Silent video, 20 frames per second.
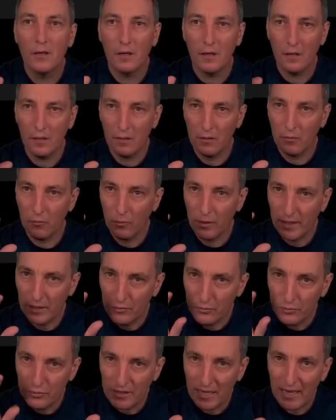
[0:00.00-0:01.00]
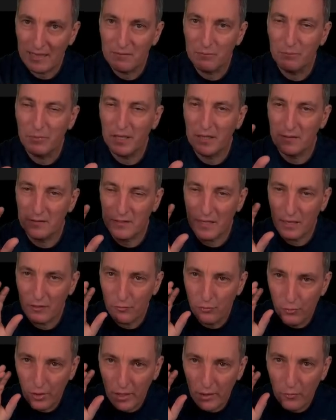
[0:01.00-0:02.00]
when I do that because I
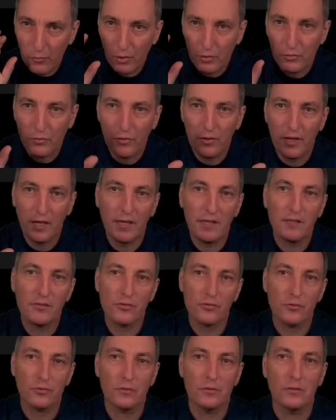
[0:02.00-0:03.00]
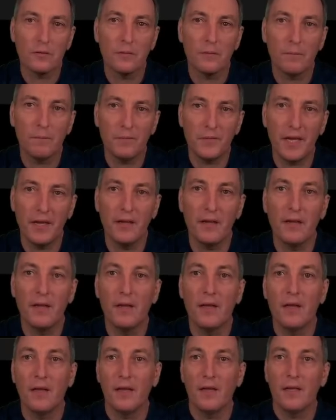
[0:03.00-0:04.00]
really want to think it through. Okay?
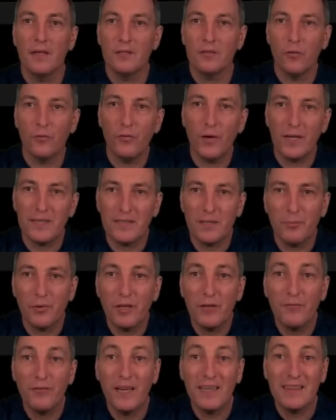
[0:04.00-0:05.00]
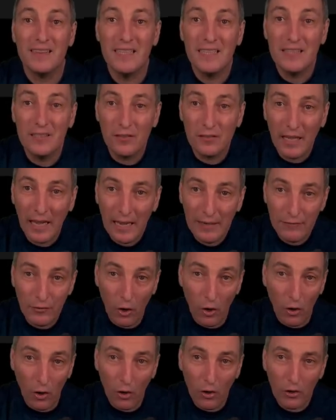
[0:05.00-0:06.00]
So for example, if I didn't have
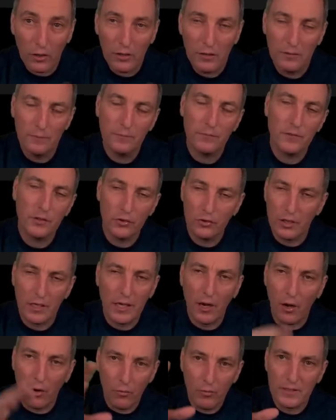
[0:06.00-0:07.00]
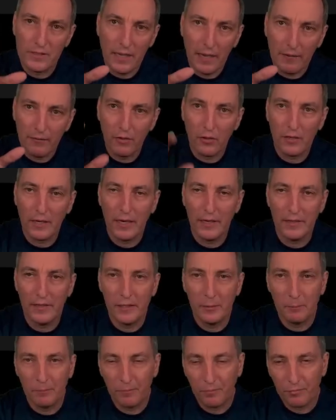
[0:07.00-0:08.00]
org, usually I always have org
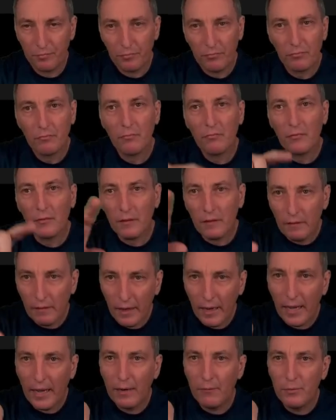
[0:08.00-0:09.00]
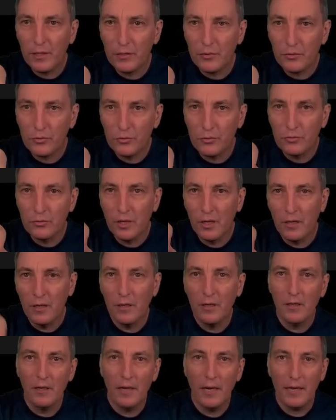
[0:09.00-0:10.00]
ID, I will do
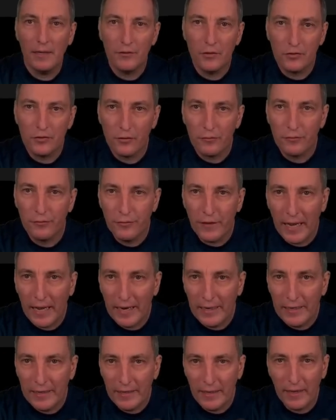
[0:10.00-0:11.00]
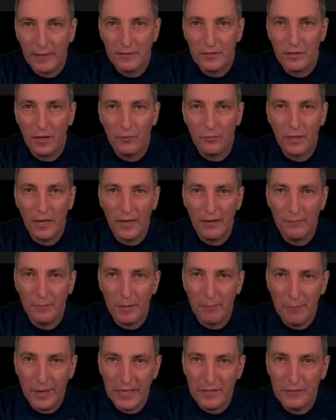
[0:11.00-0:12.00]
another file here. So I will have my
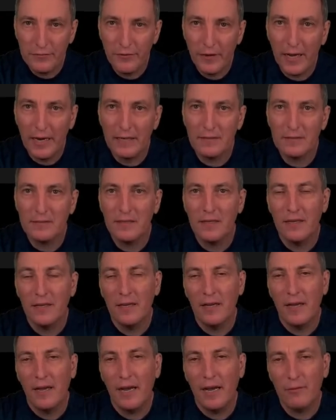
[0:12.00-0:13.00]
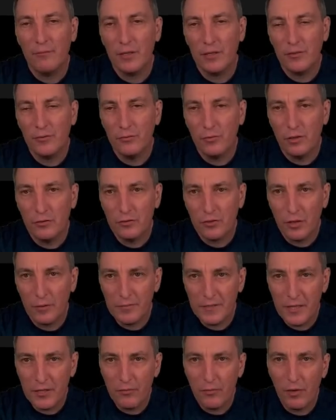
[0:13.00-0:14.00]
base files. I will do a job
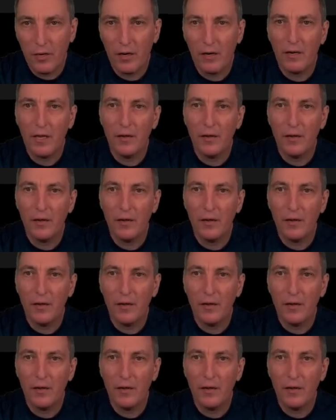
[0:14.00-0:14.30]
SQL.